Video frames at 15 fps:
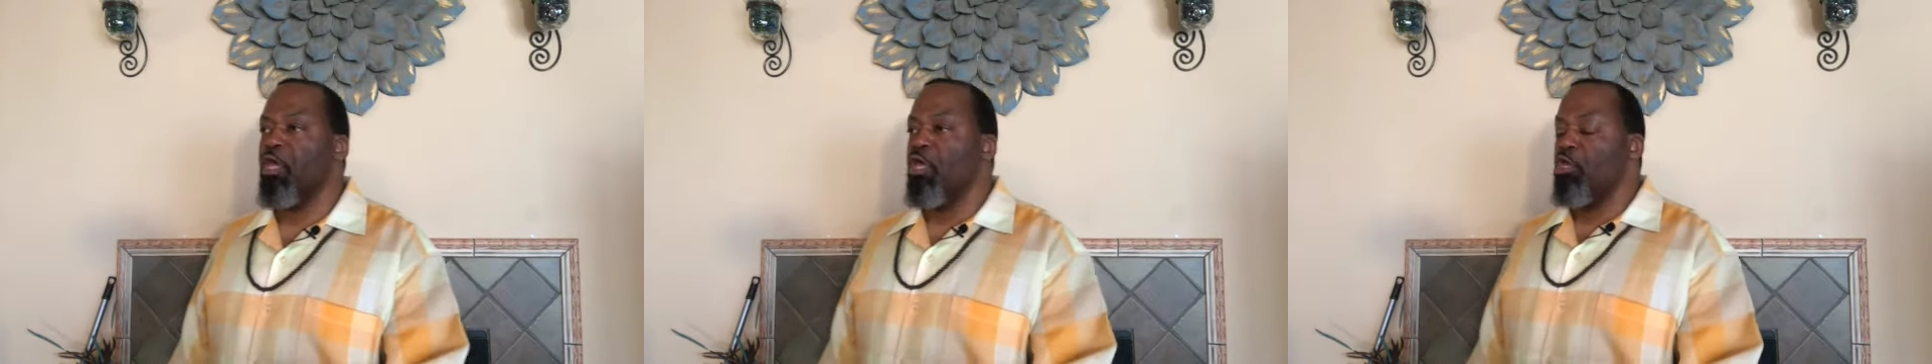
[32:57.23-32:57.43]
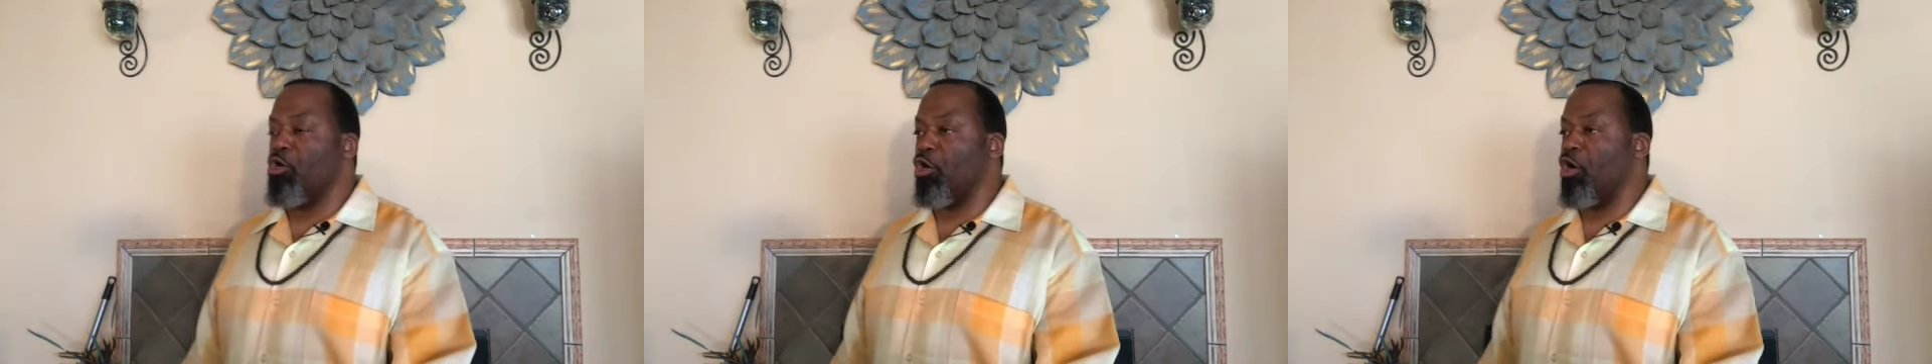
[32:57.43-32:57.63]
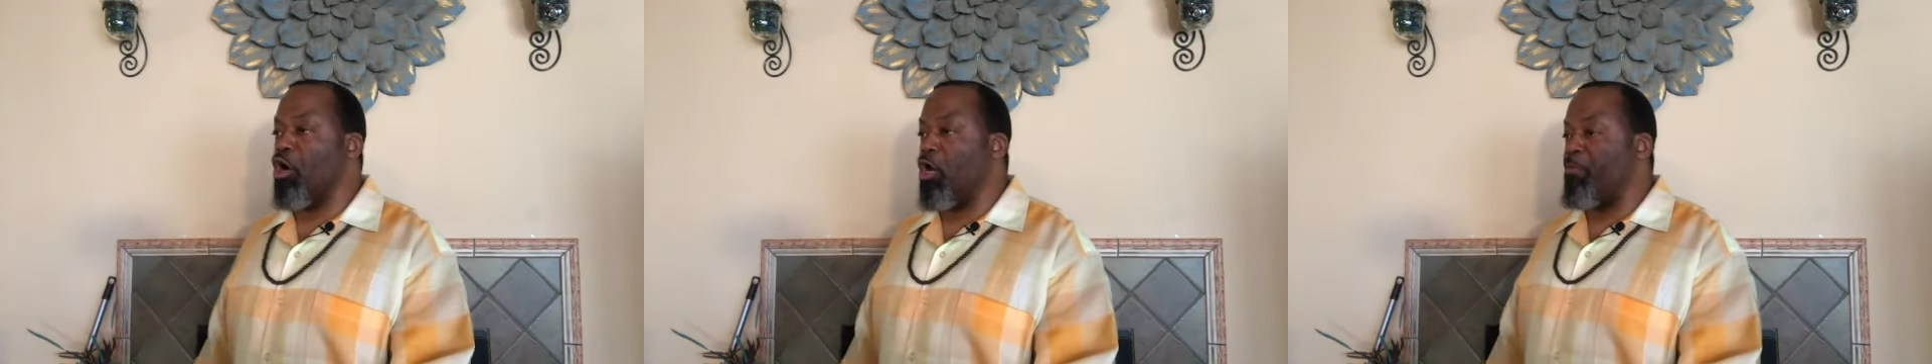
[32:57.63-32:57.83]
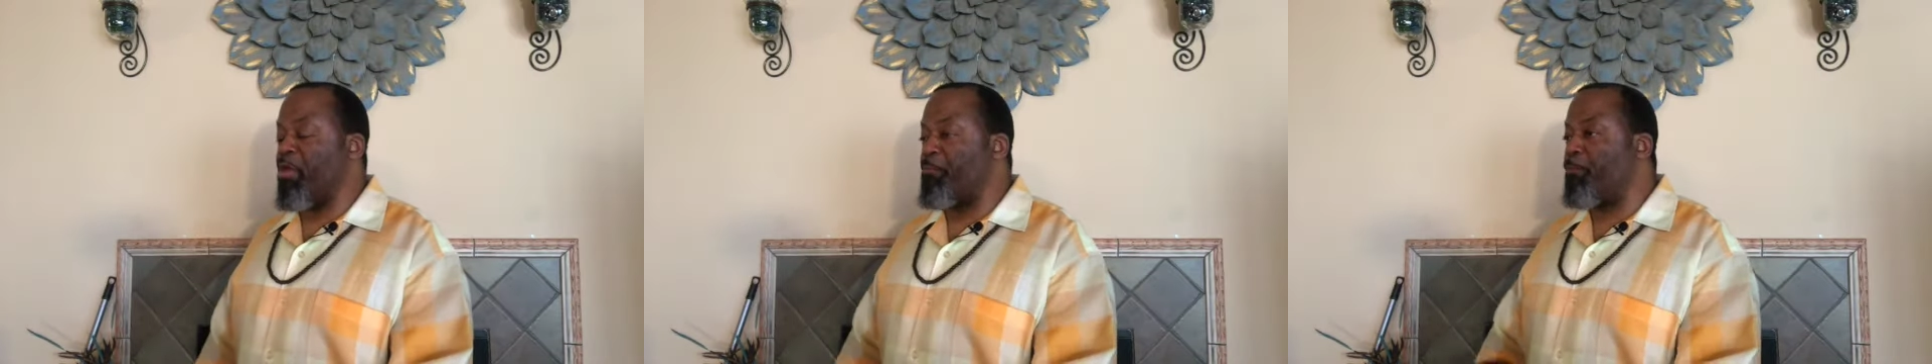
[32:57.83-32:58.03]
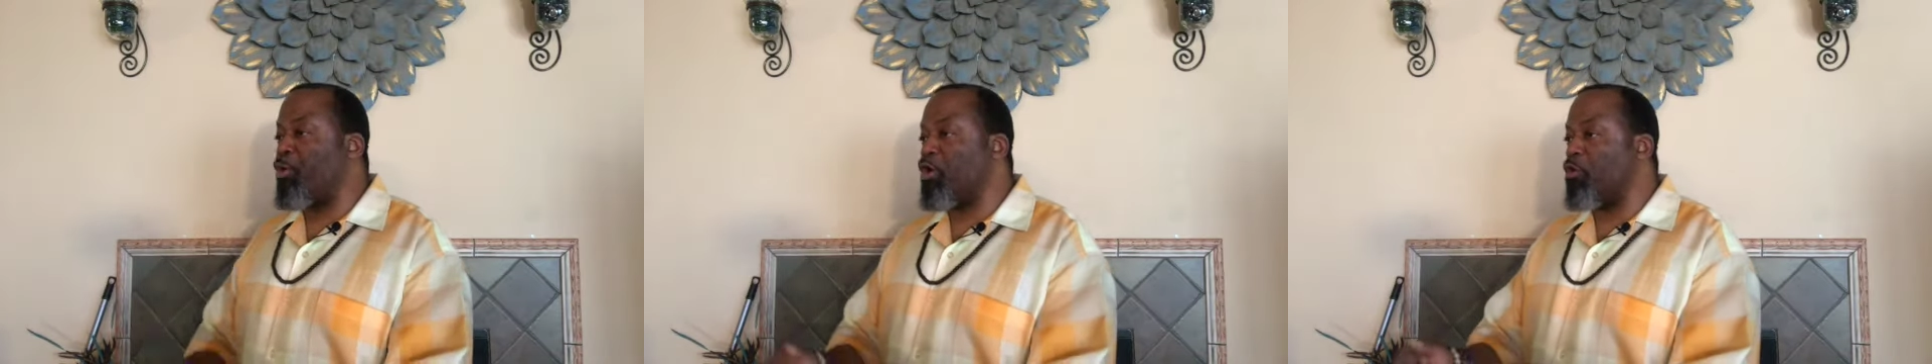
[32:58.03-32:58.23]
you're going to be
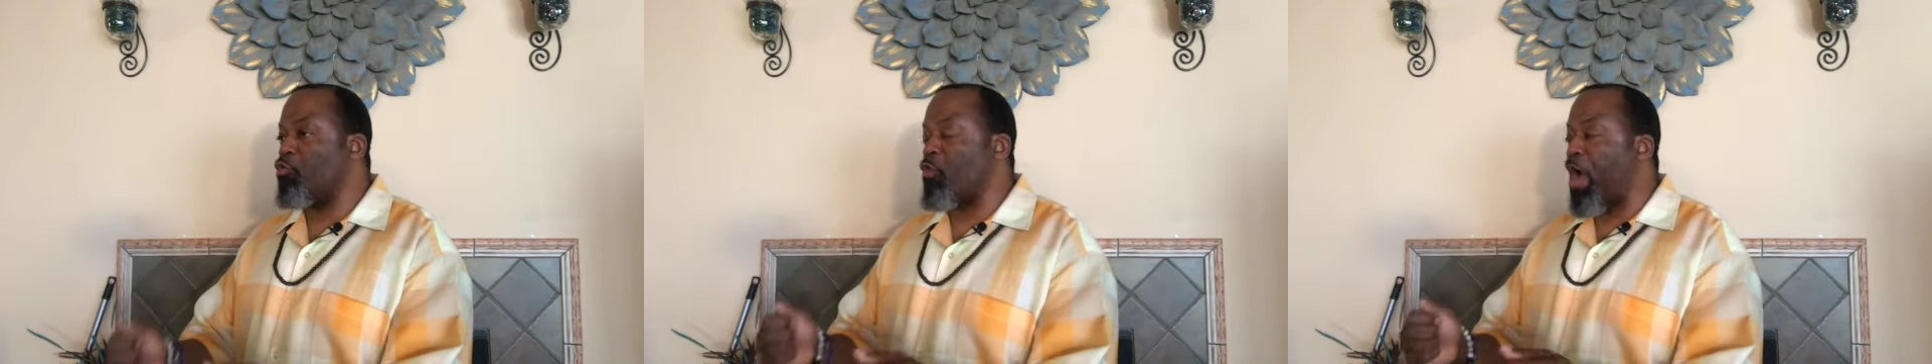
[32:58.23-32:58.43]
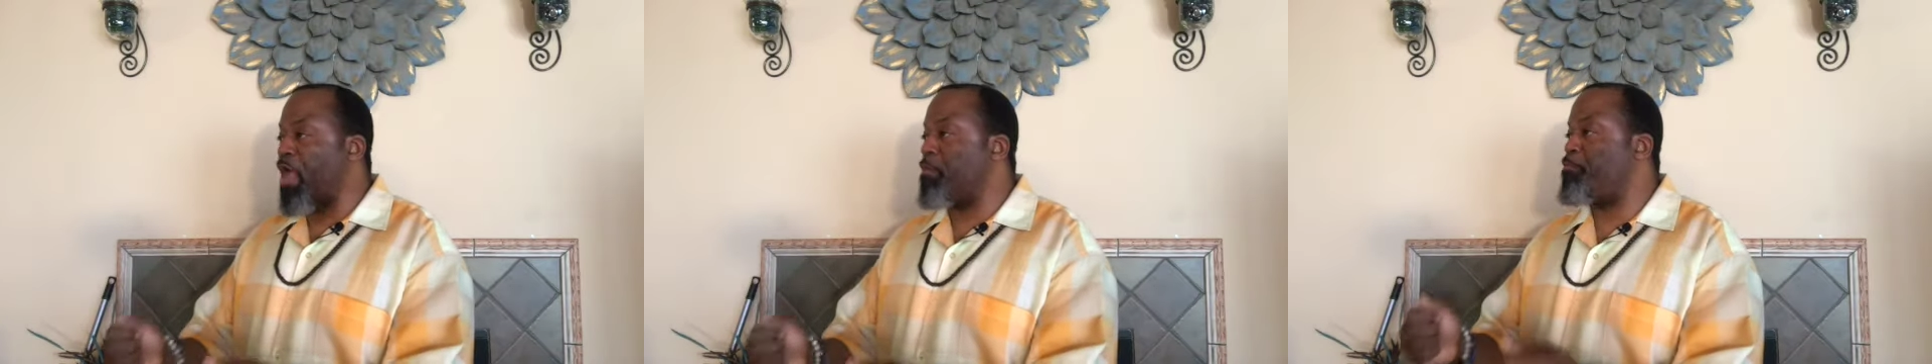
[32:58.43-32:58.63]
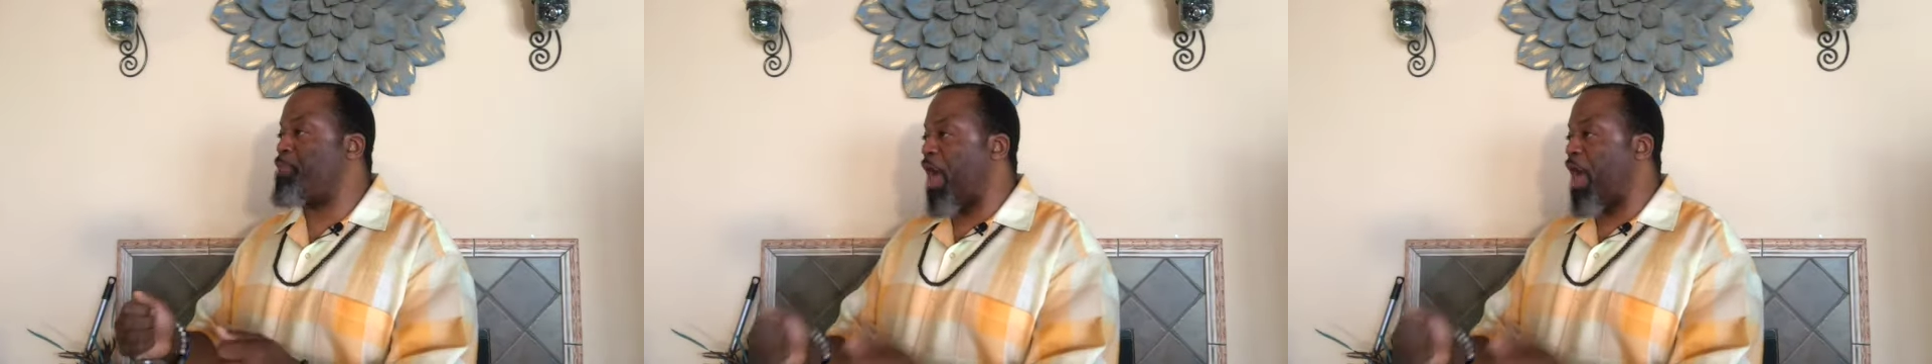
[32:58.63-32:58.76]
put right